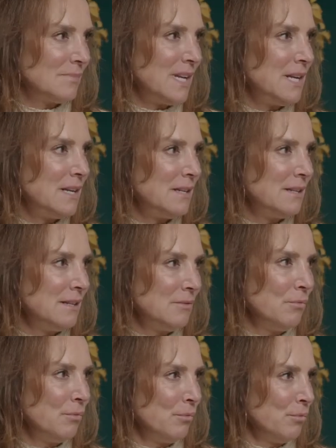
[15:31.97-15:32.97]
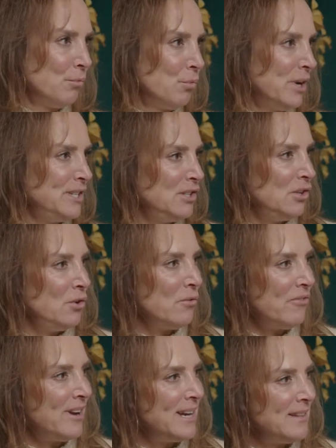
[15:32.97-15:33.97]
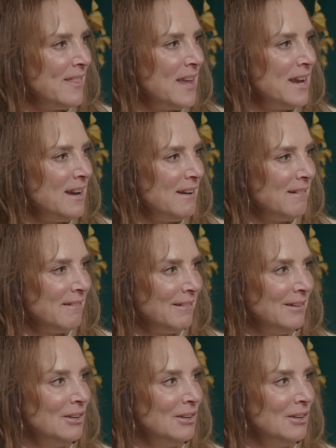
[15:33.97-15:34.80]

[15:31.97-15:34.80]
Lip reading: And what do you find they